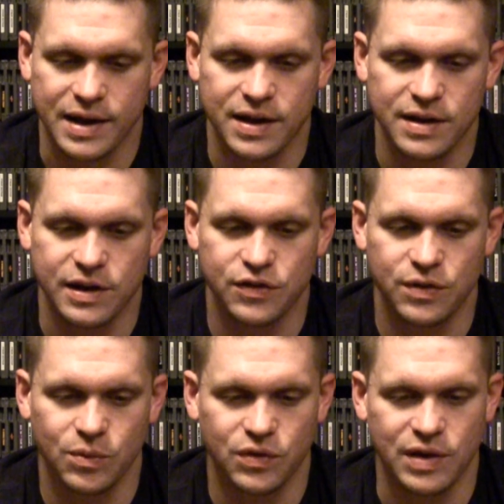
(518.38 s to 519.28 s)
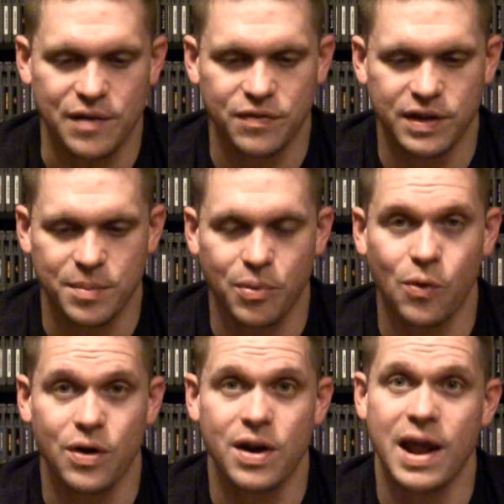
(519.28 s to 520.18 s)
Condition was definitely
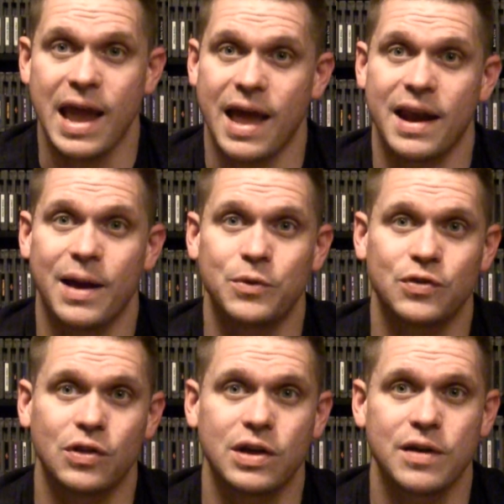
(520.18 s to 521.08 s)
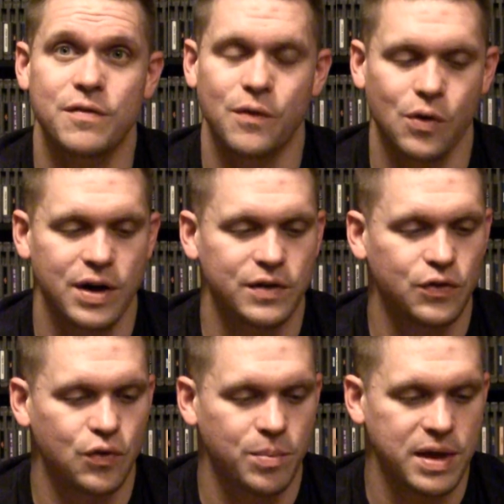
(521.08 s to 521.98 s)
important, and I was looking for it
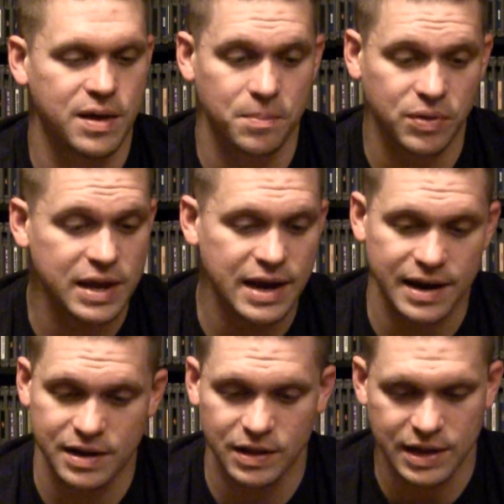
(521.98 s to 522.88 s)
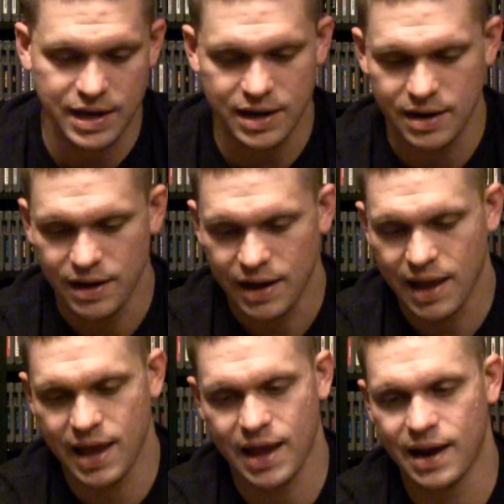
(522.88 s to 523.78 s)
to be complete and clean,
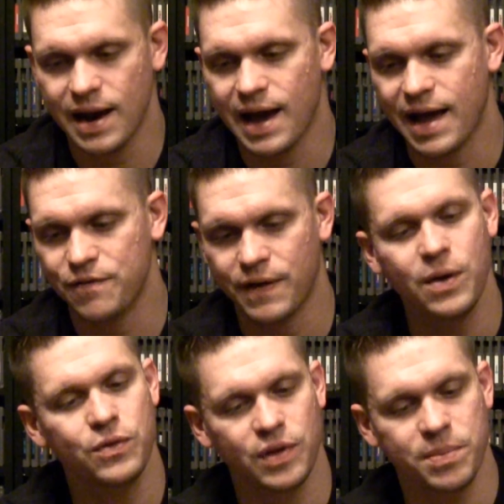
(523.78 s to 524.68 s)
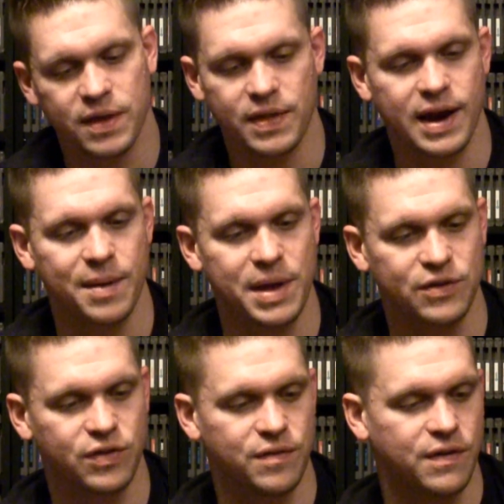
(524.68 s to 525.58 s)
and I found something that I'm
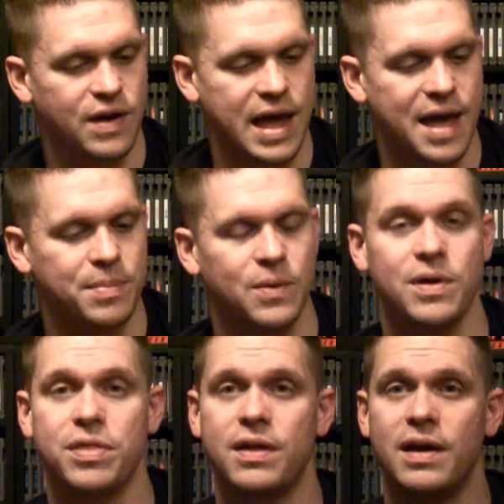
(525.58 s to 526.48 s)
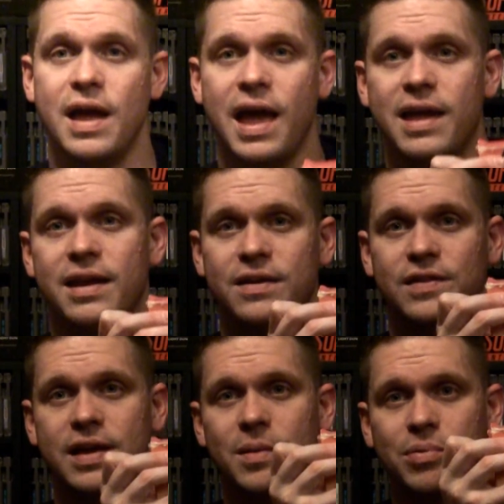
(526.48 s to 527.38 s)
actually very happy with. And it is
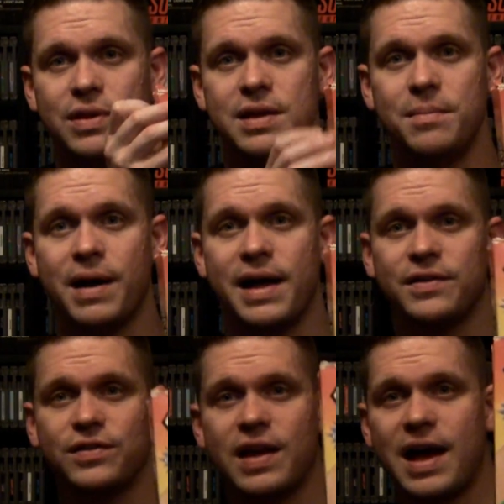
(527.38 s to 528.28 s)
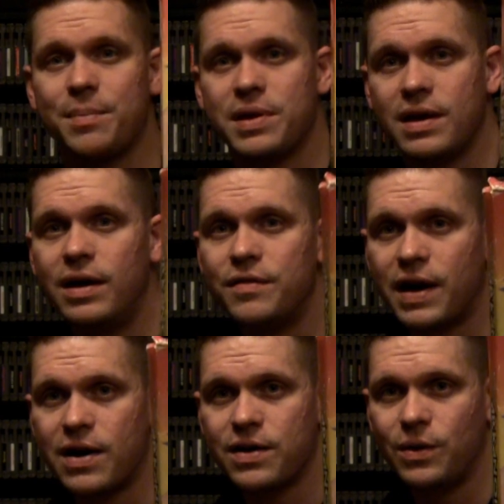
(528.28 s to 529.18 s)
a complete in box copy of
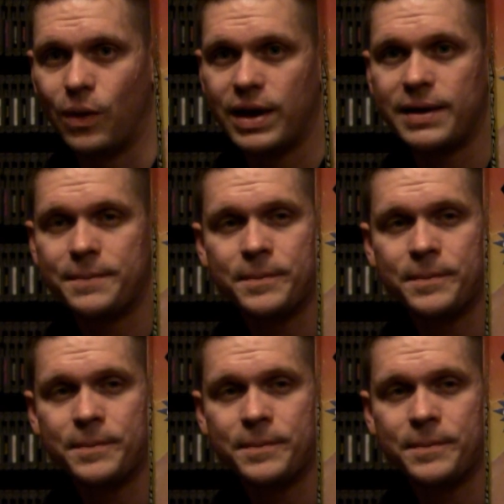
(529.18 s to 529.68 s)
Arkanoid.